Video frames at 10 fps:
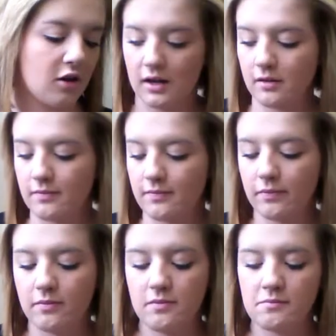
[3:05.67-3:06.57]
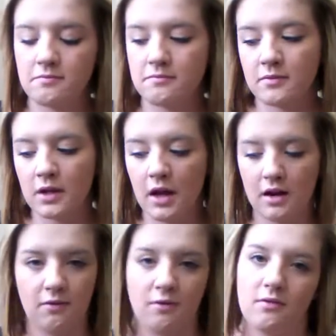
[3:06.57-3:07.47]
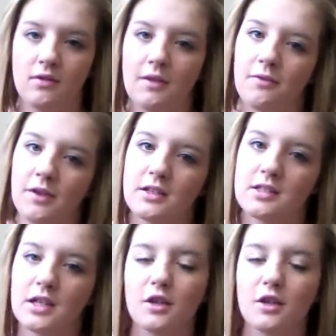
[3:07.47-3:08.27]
It kind of fits.